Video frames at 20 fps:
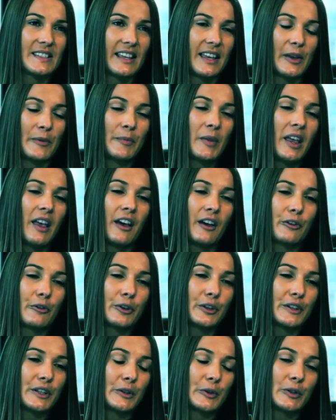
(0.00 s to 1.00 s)
Um, a
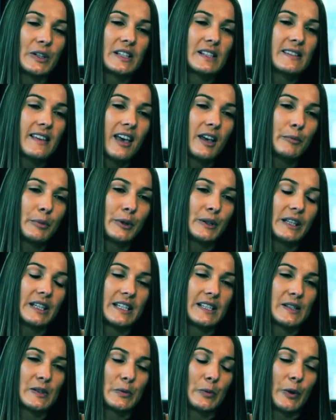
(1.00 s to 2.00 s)
really good example
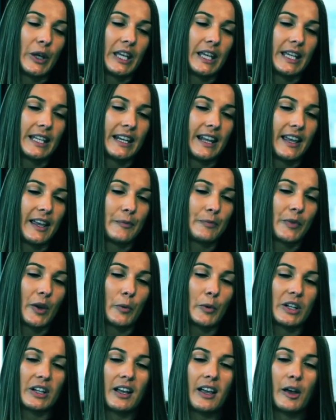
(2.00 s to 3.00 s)
is when um,
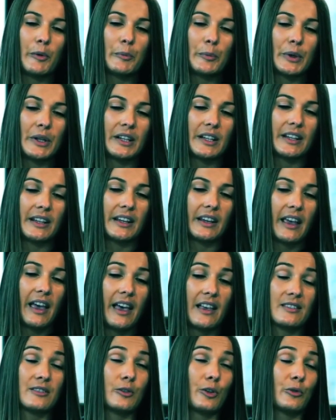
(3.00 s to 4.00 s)
when a company
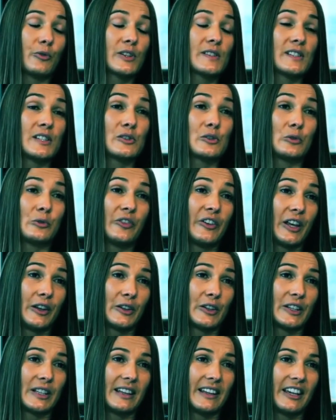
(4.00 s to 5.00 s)
has no residual
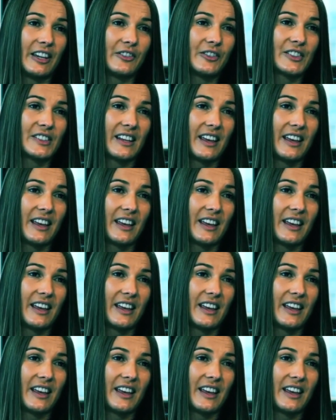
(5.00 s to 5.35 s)
value left.